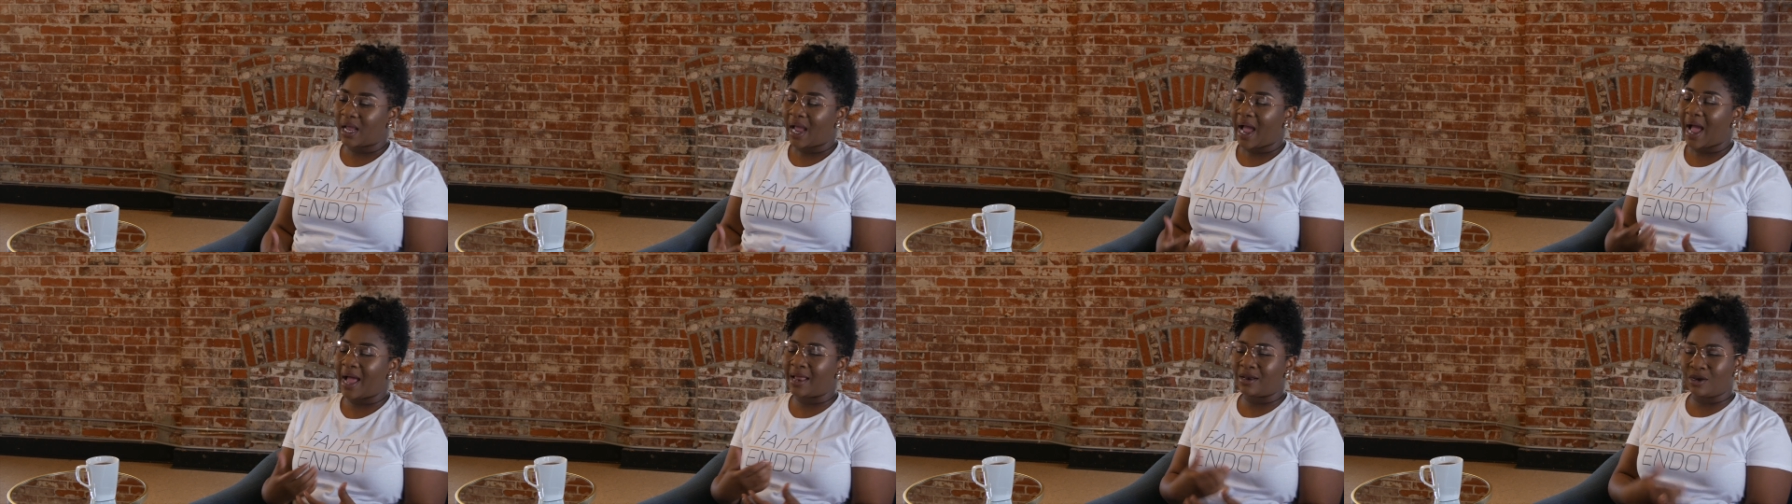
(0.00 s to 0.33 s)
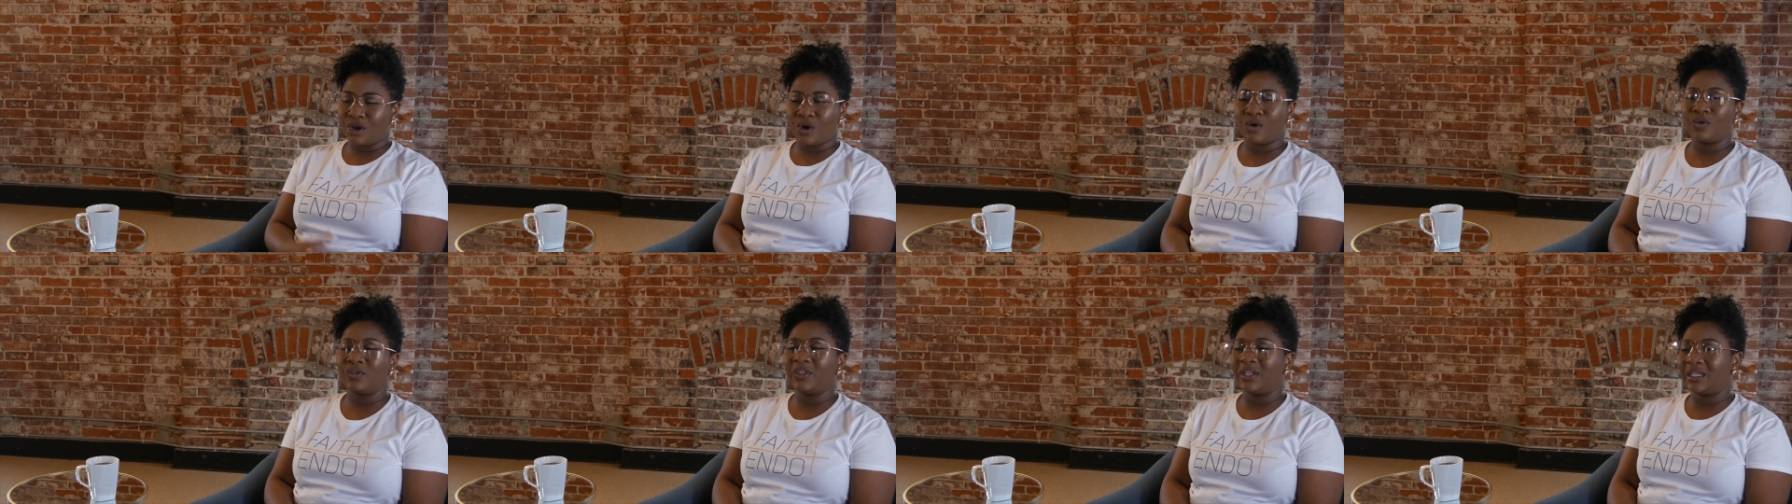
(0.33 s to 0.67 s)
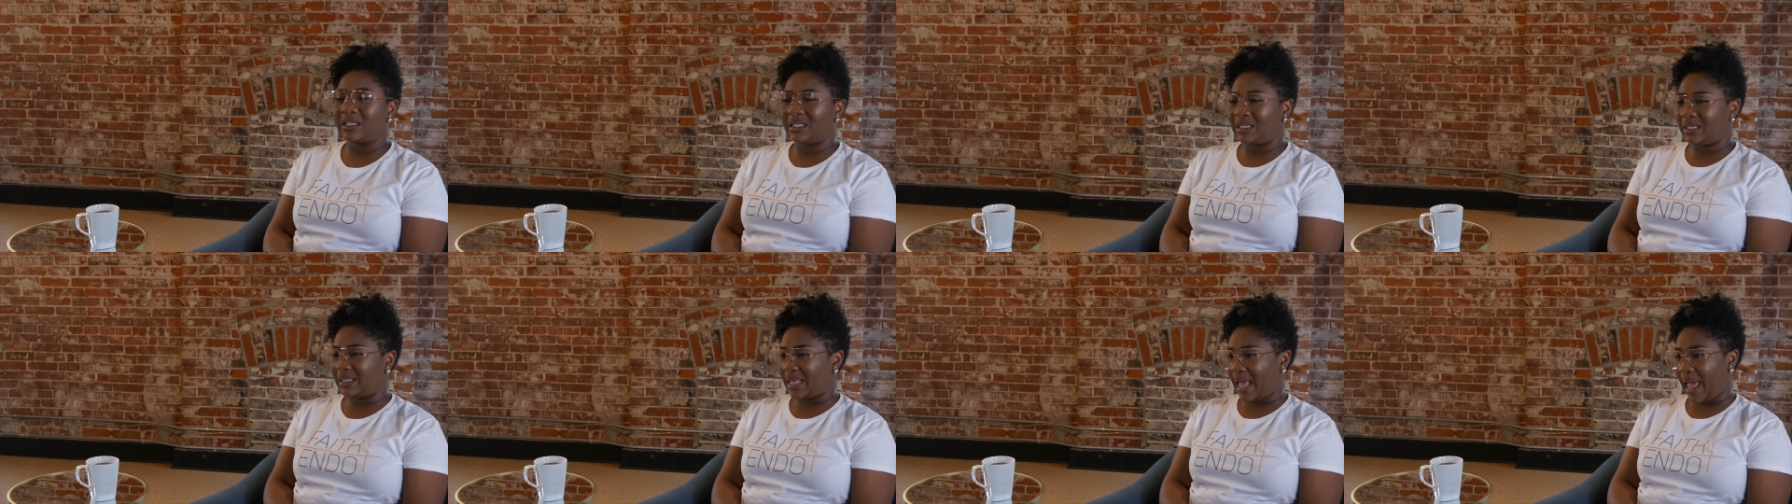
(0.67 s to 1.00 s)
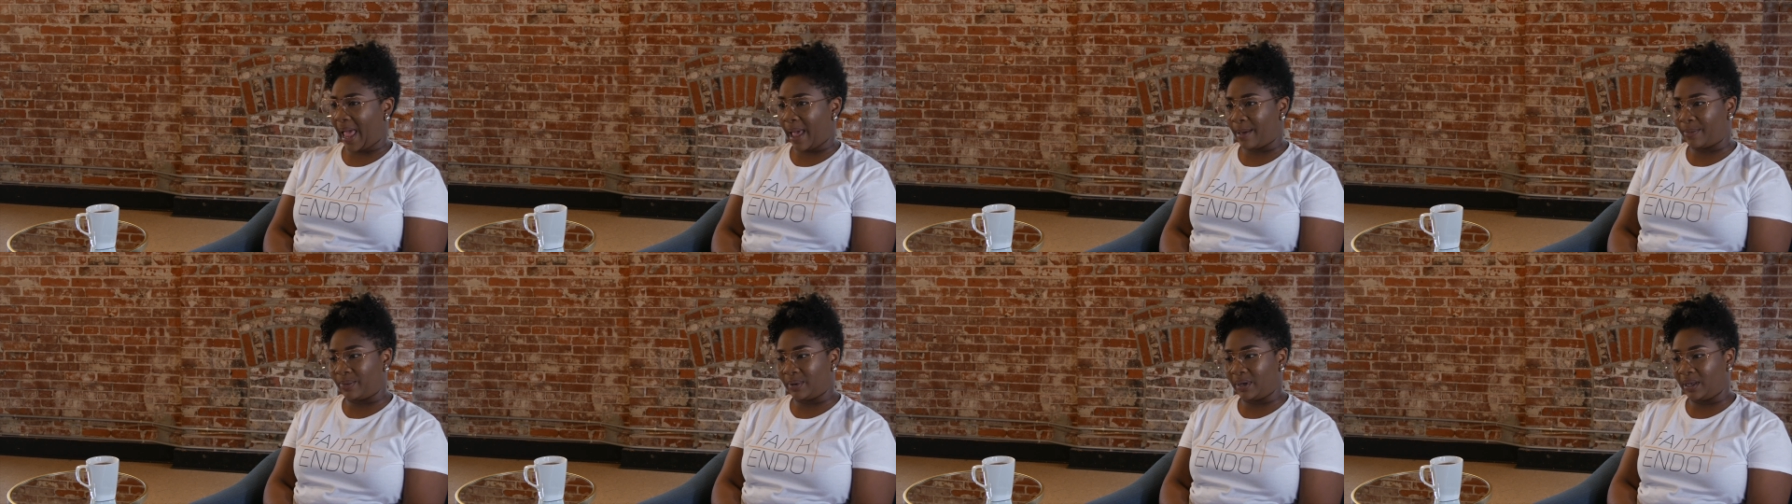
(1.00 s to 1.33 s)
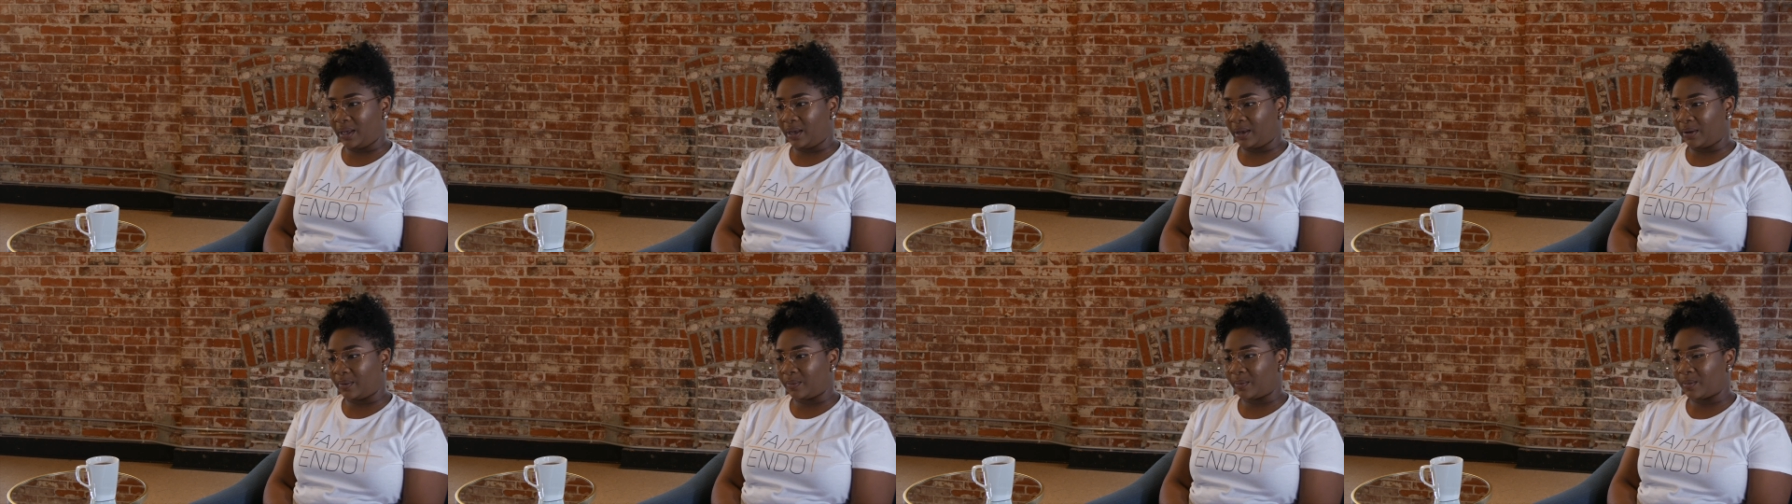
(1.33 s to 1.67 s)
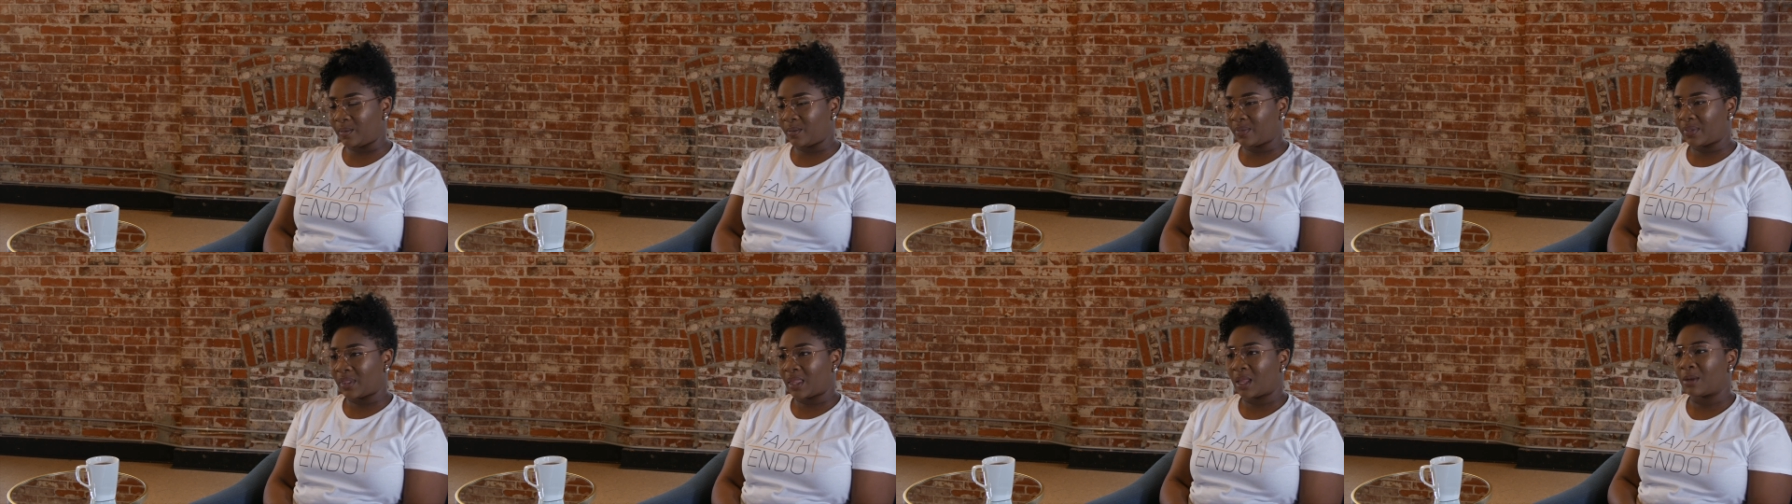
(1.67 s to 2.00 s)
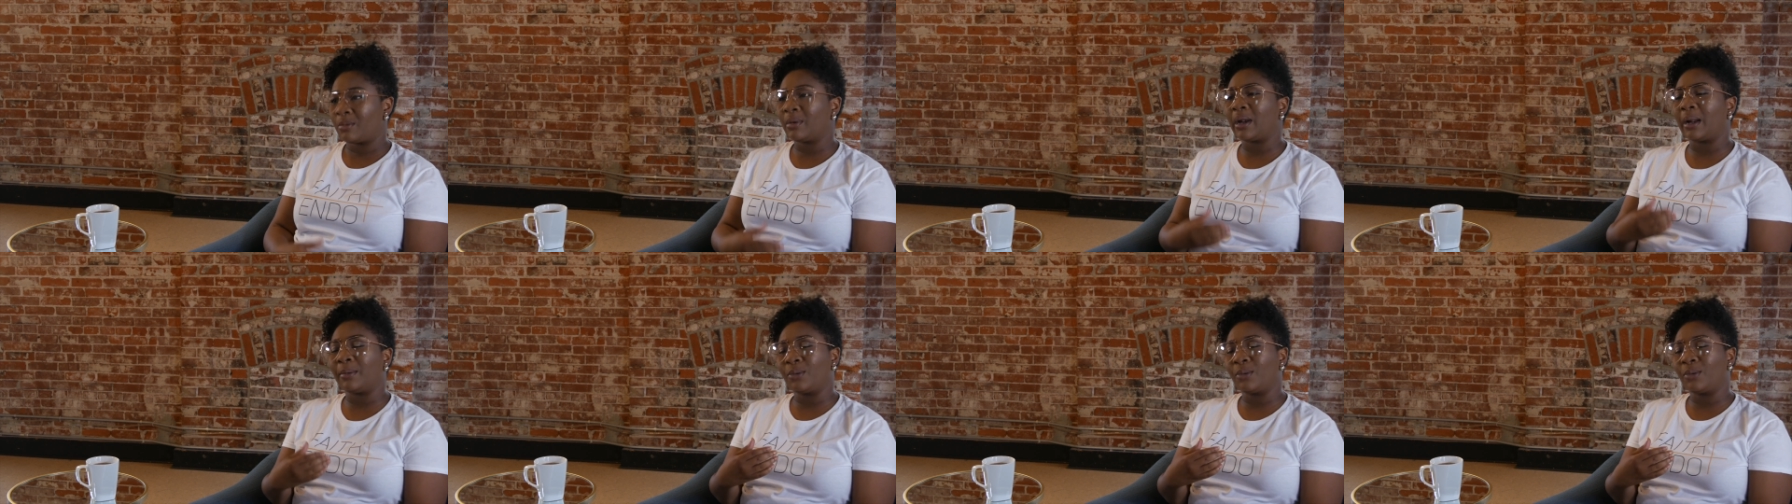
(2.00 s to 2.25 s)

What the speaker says: I know this is happening, but